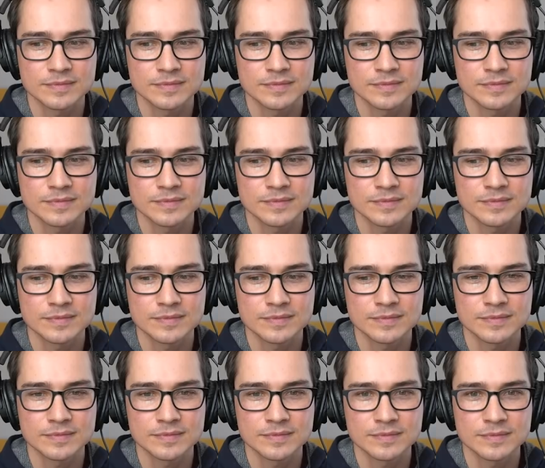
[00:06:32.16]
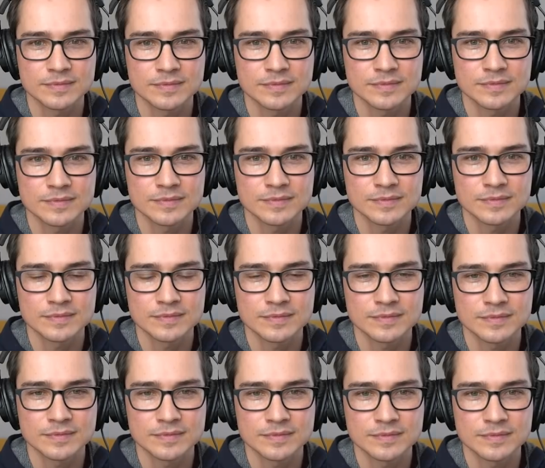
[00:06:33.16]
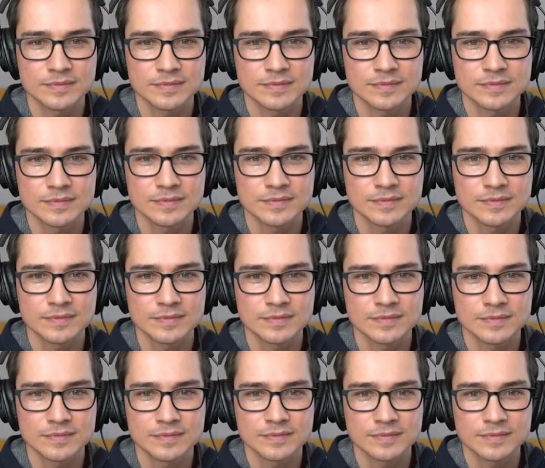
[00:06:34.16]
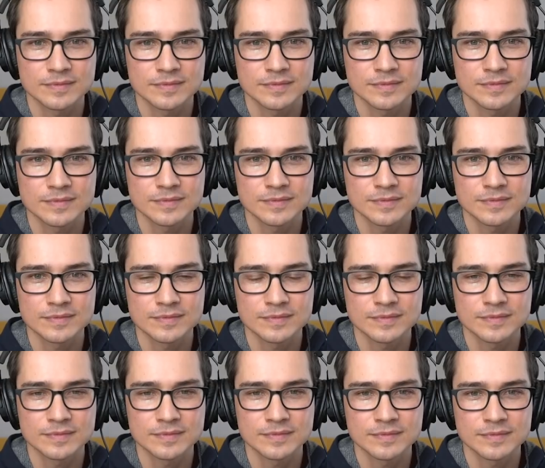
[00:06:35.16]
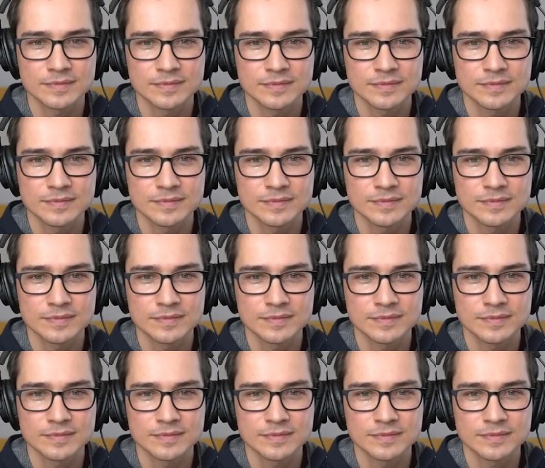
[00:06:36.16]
This person isn't speaking.